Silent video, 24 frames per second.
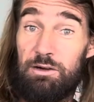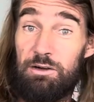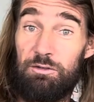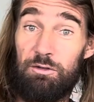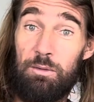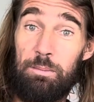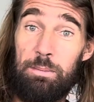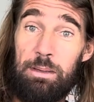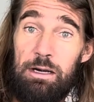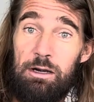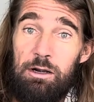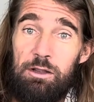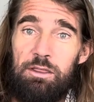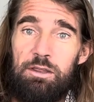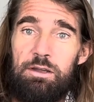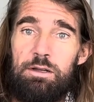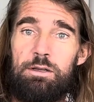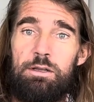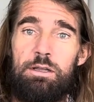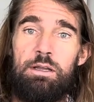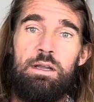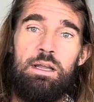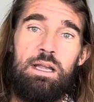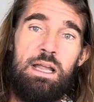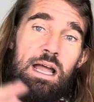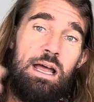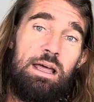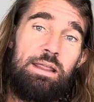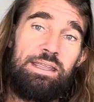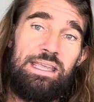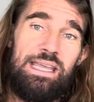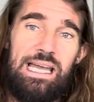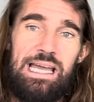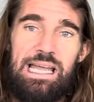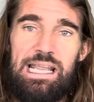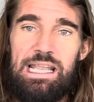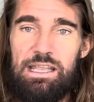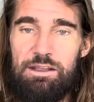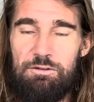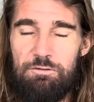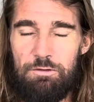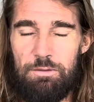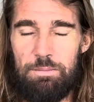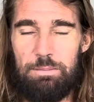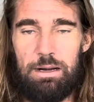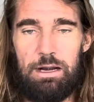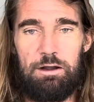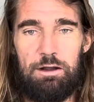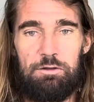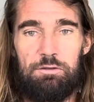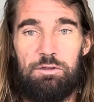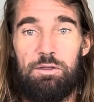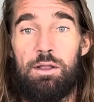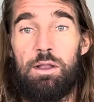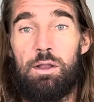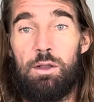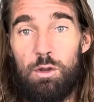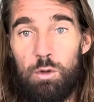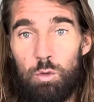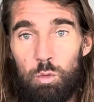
of a marathon and the end of a marathon,